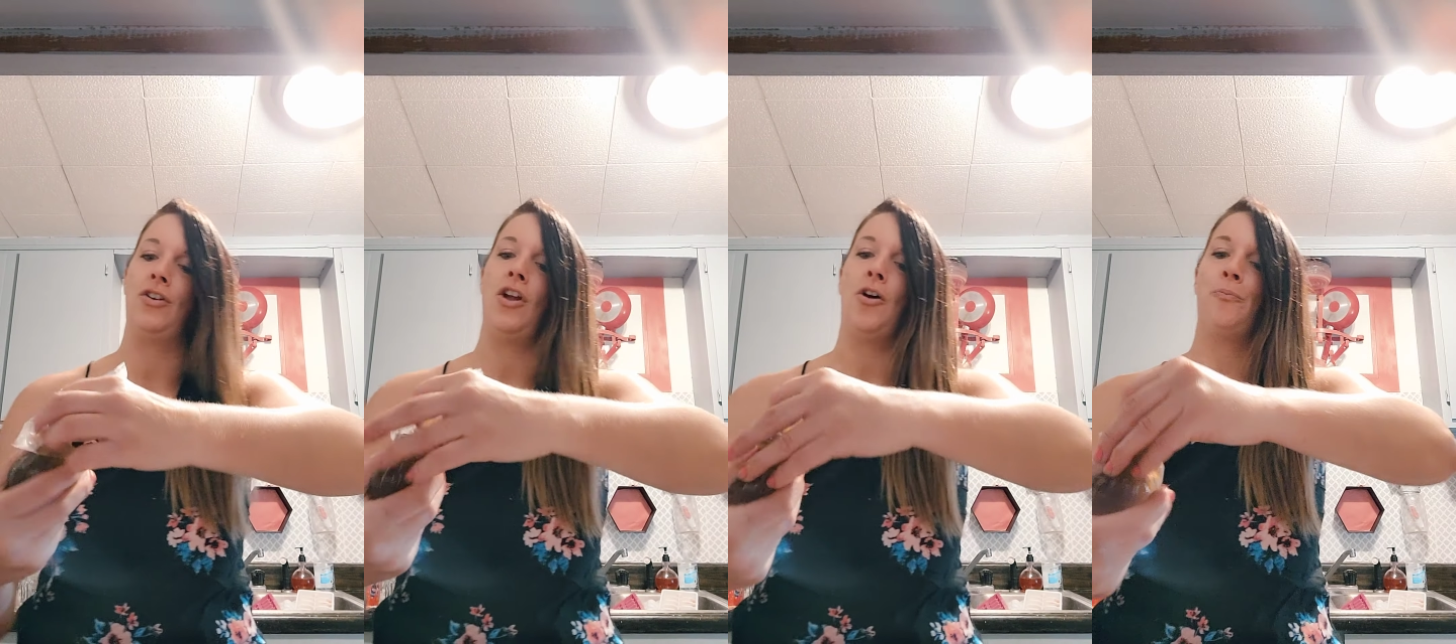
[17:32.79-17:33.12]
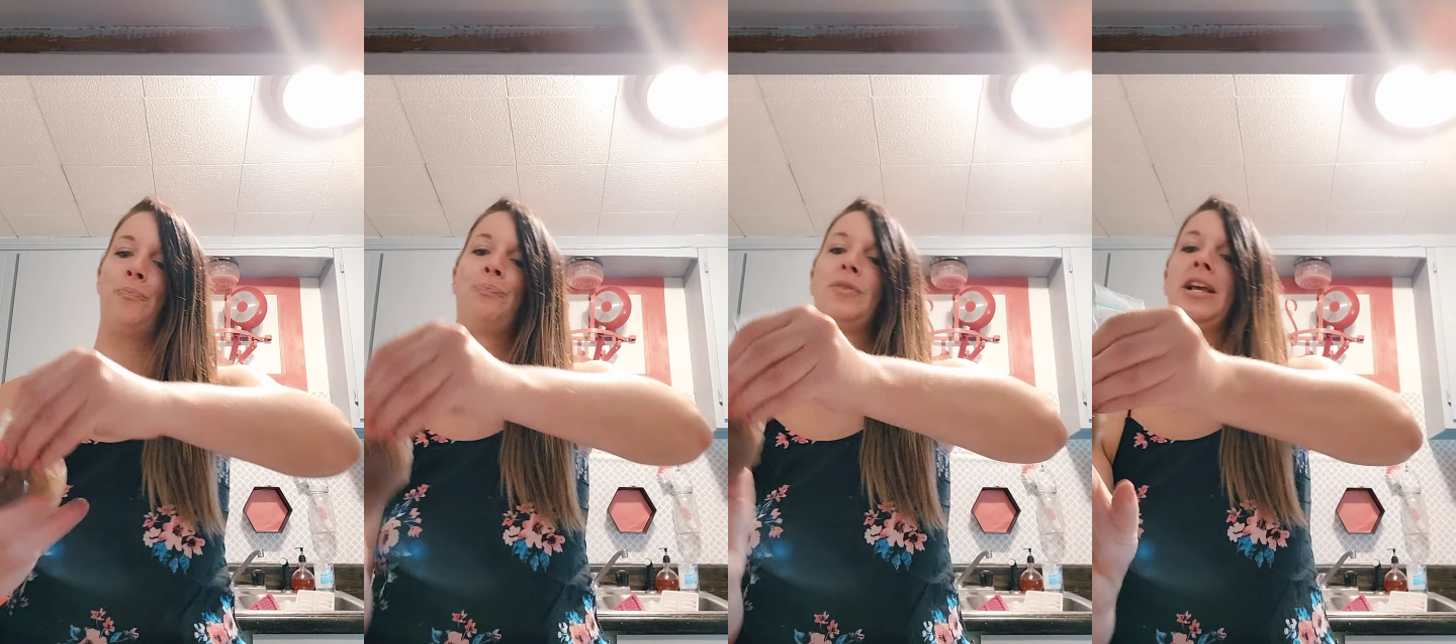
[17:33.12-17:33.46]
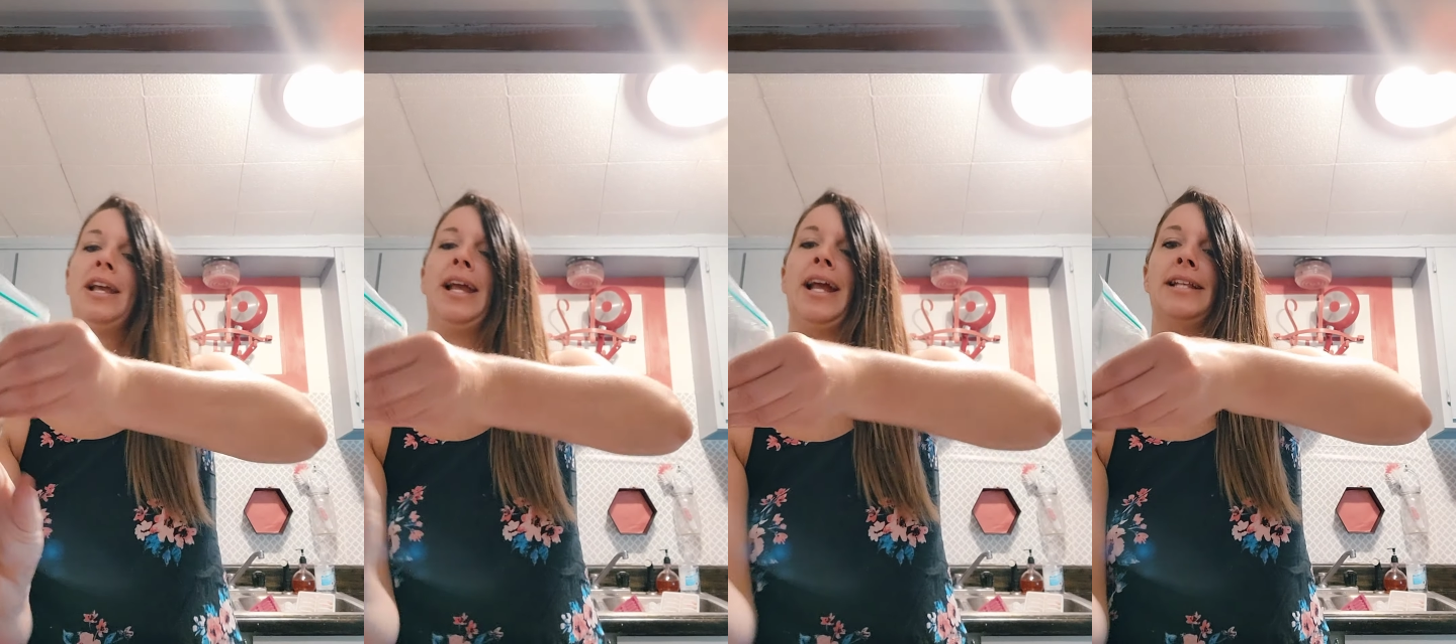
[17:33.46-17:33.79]
No,
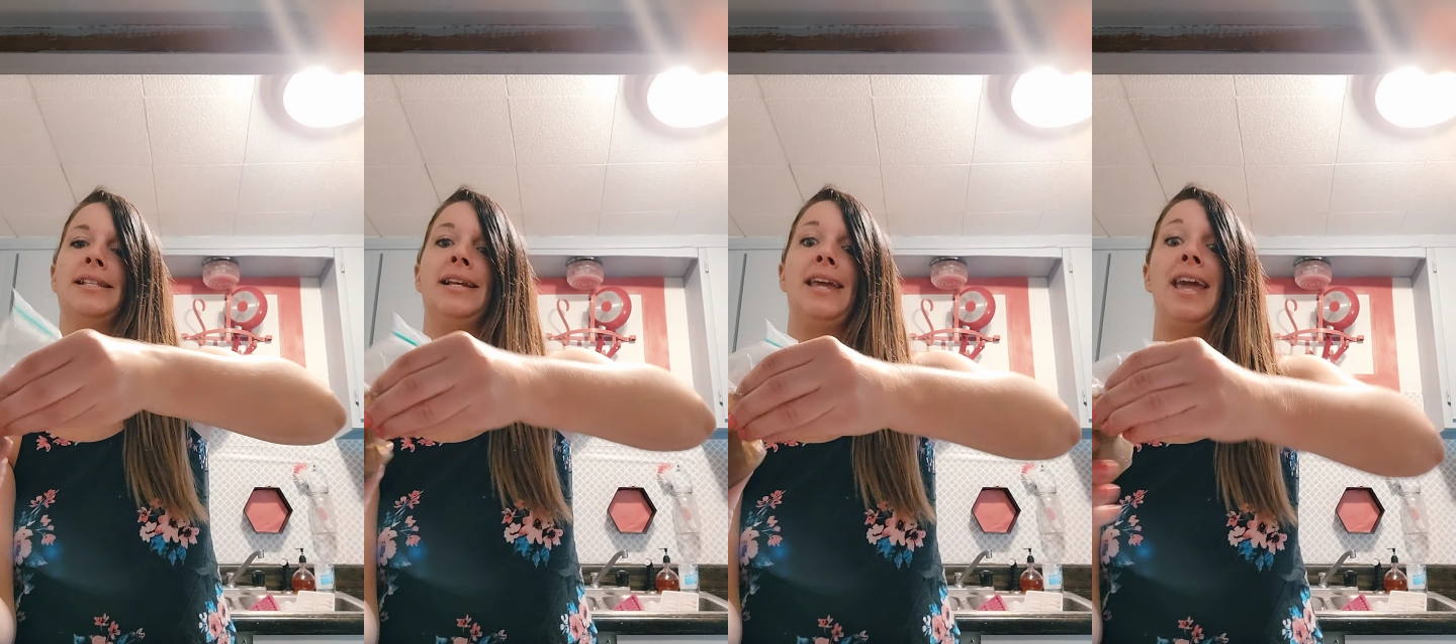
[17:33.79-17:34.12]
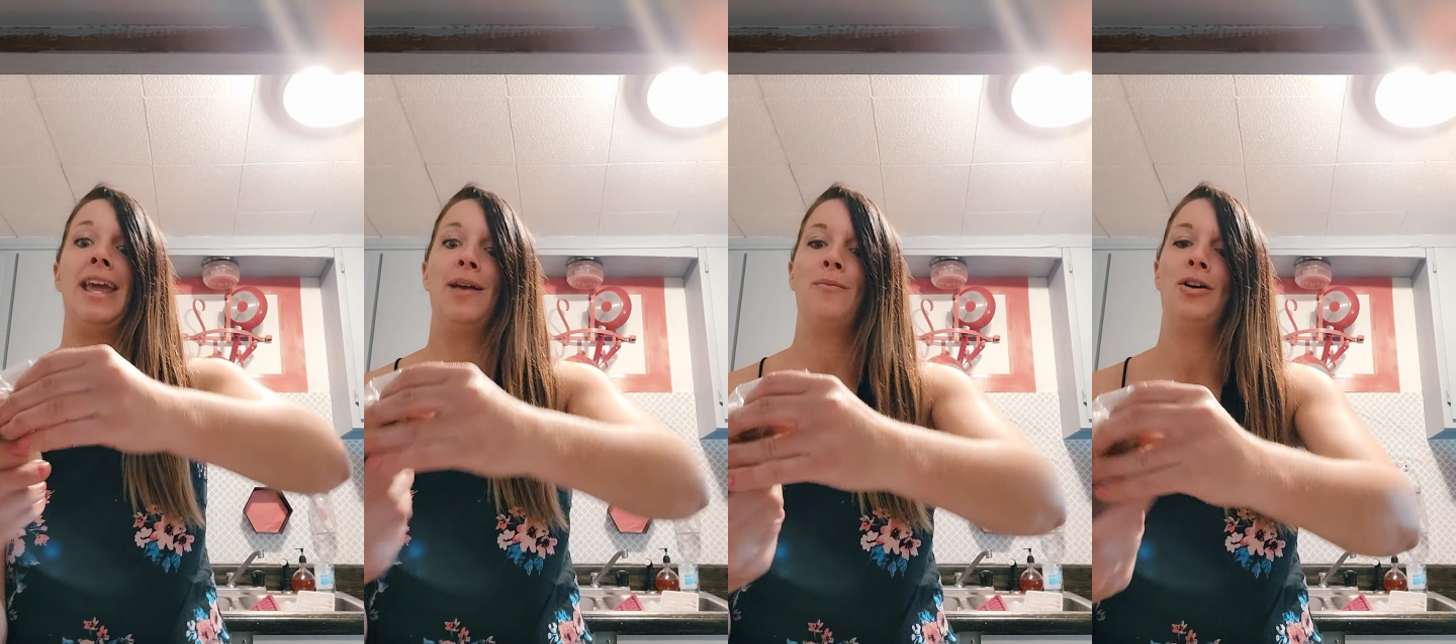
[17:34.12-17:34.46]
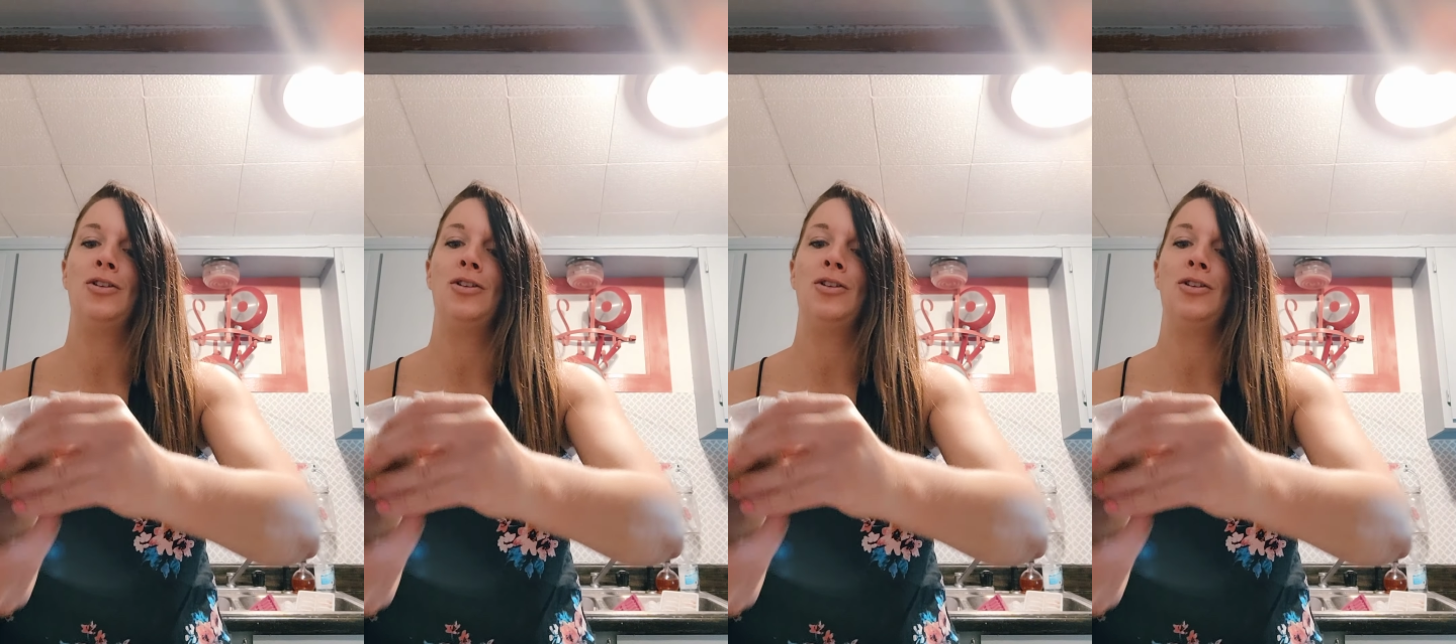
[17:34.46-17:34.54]
it's a game.